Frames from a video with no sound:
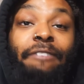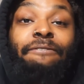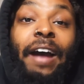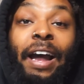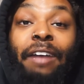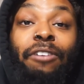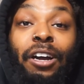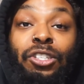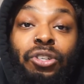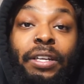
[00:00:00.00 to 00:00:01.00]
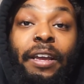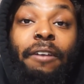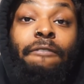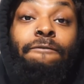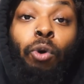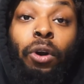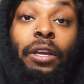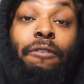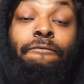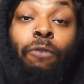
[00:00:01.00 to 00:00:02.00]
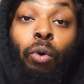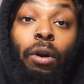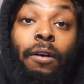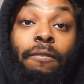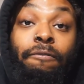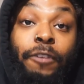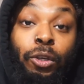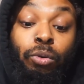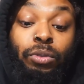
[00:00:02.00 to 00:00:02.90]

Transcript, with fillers: 544 views.